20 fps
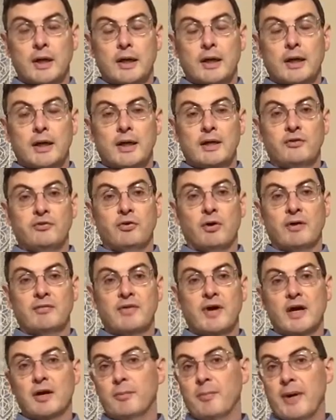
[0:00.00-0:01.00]
And so I've
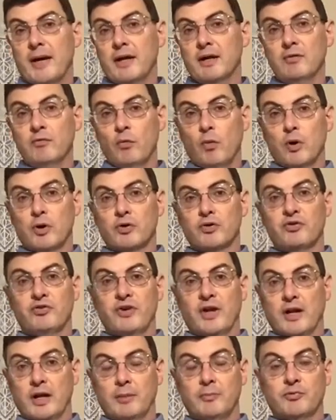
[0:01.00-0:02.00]
got a pan of water
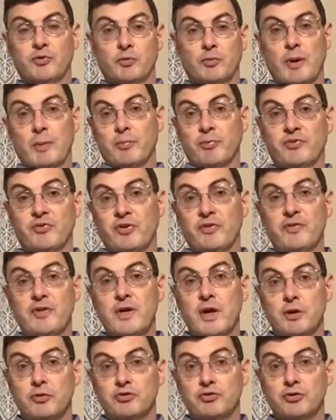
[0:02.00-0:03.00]
set up to represent the
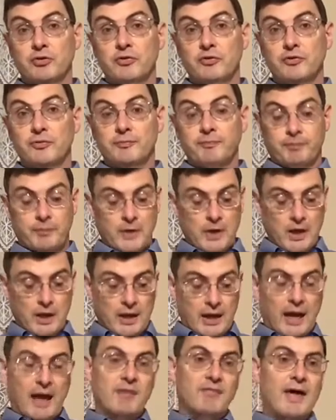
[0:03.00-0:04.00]
oceans.
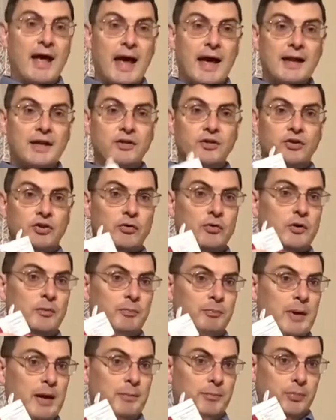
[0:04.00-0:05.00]
I've added to it
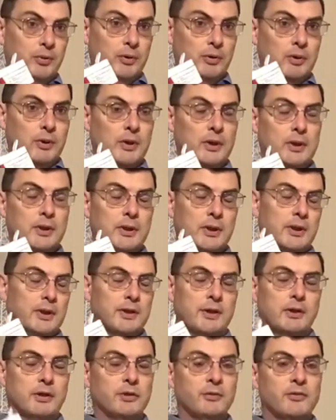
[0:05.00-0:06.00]
pepper. And the
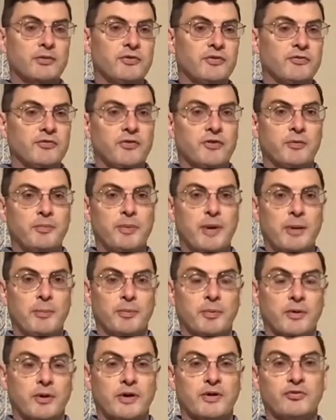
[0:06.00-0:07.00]
only reason for the
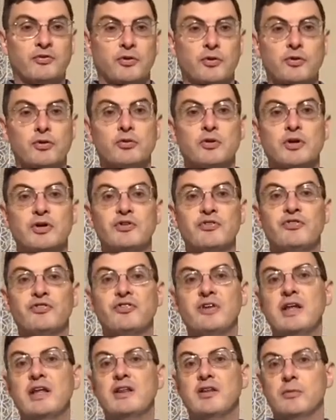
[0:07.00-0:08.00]
pepper is so you can
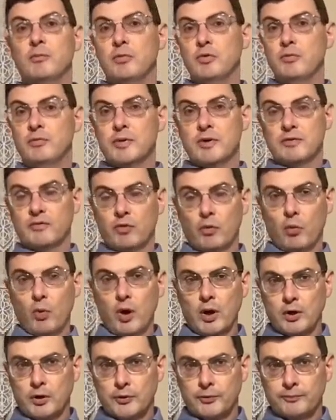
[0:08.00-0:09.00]
see the movement of the water.